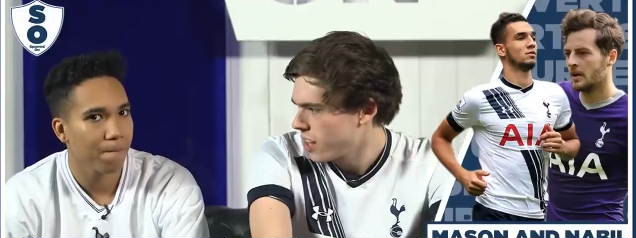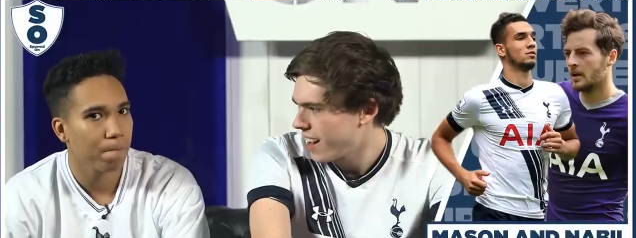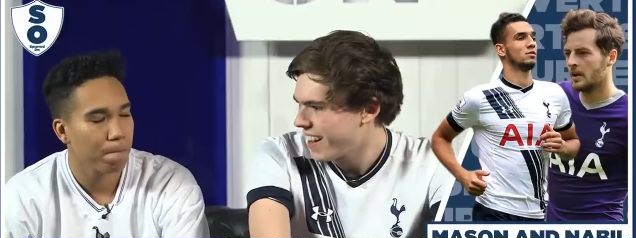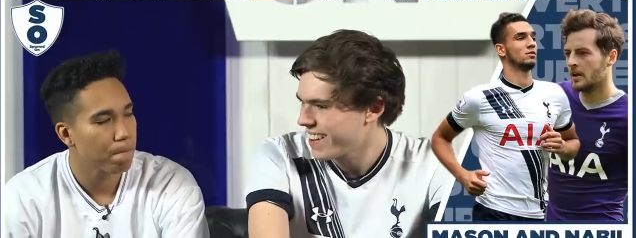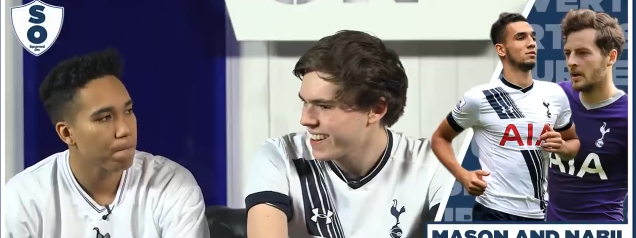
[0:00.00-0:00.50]

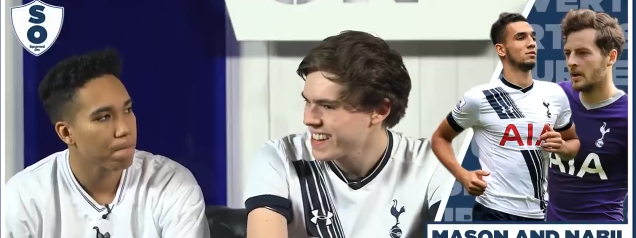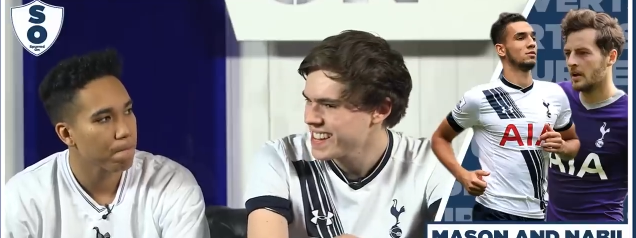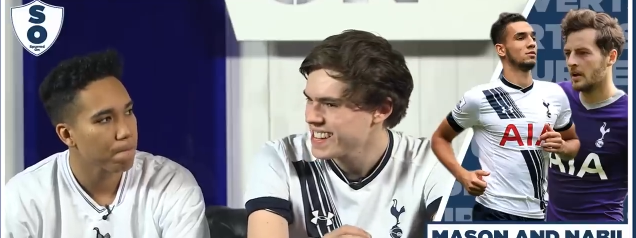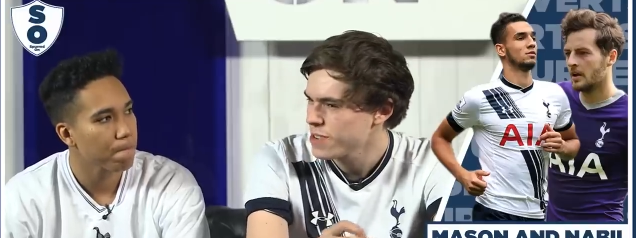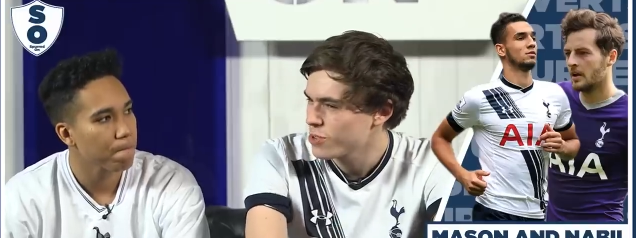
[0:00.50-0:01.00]

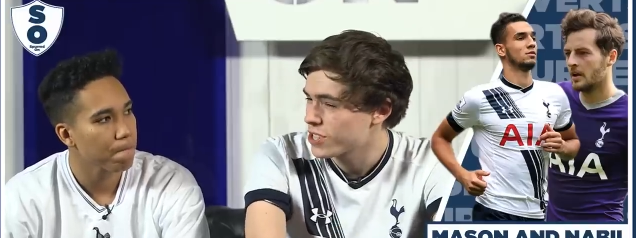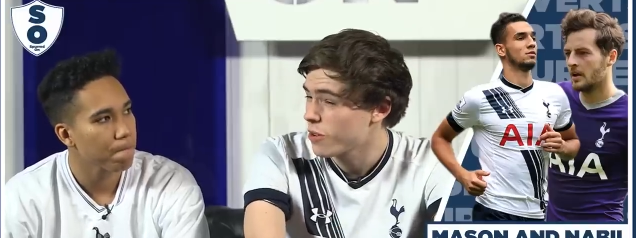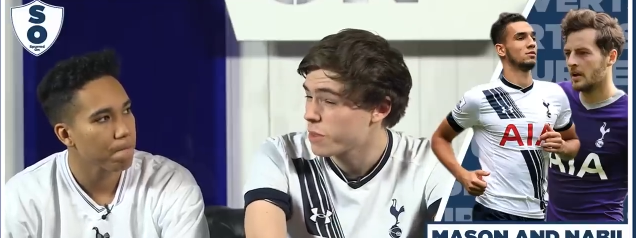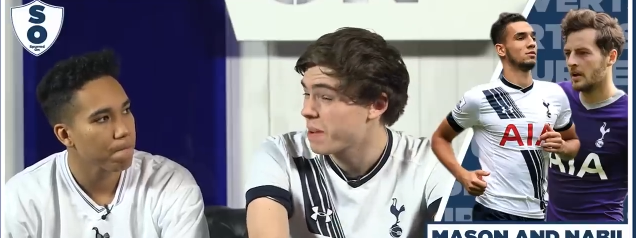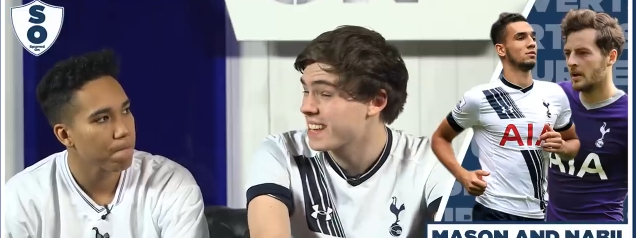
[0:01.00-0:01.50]
Speaker 1: I would go
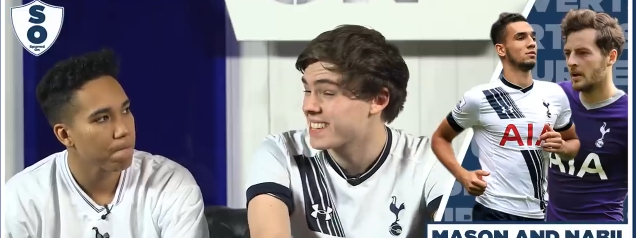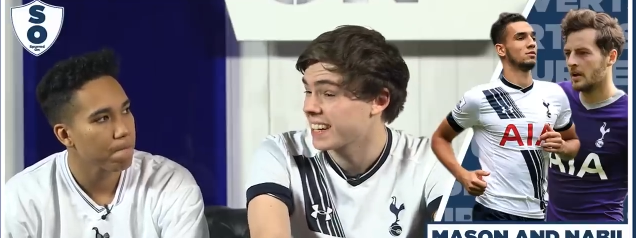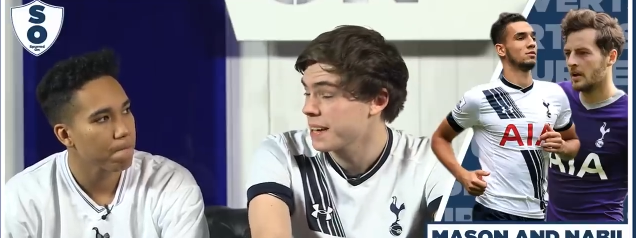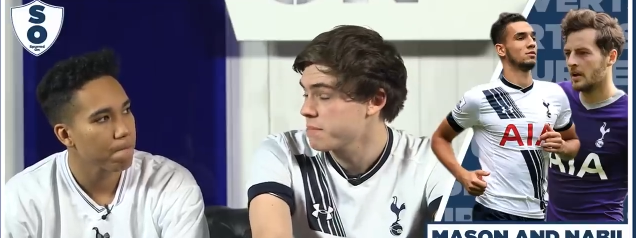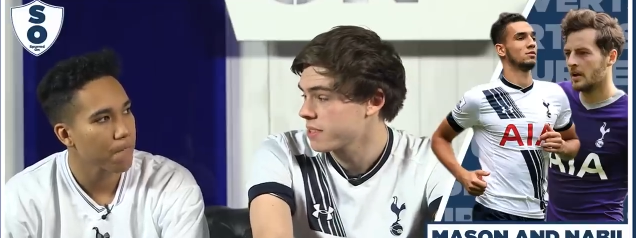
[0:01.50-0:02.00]
with
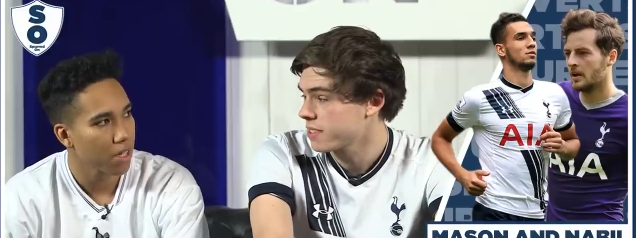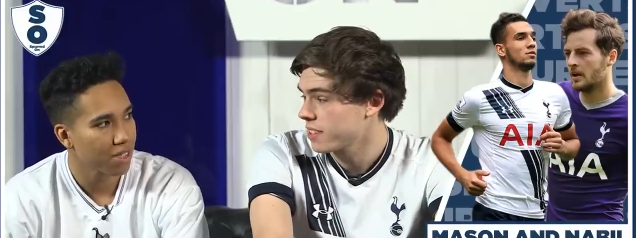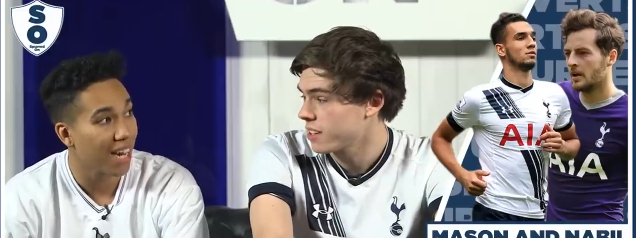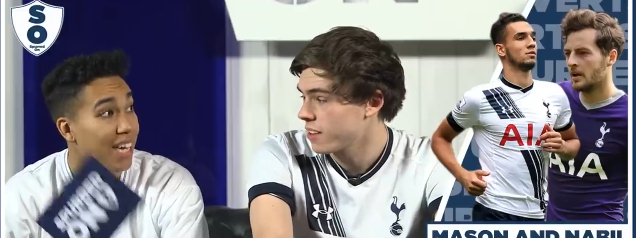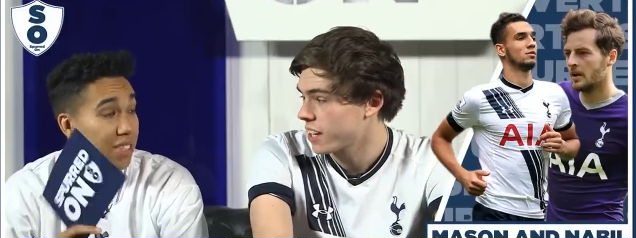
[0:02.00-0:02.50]
Bentaleb.
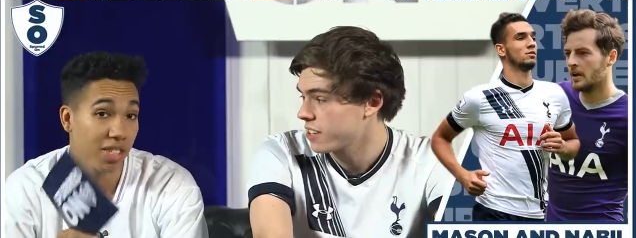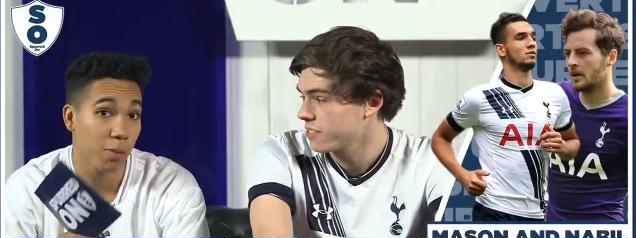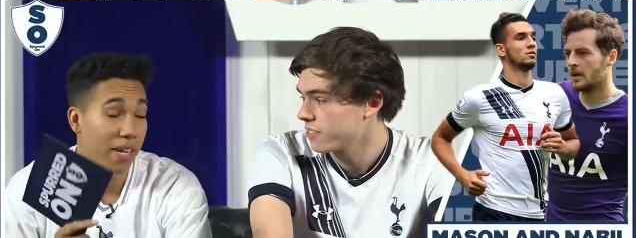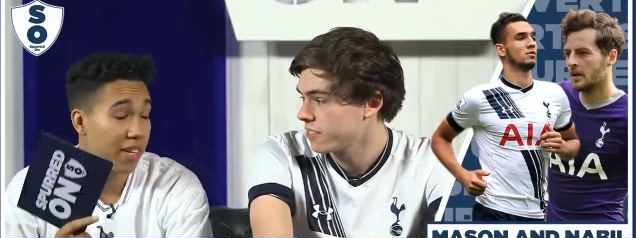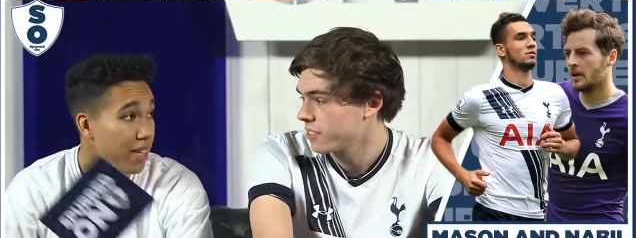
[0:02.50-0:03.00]
Speaker 2: Dier
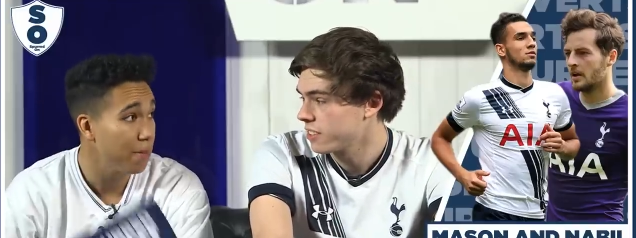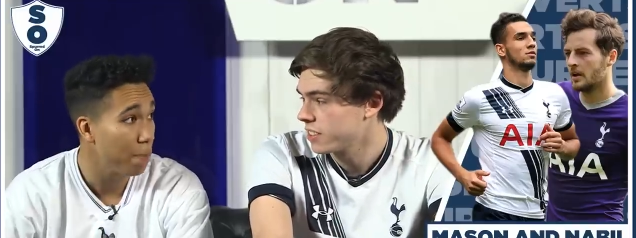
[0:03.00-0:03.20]
suspended,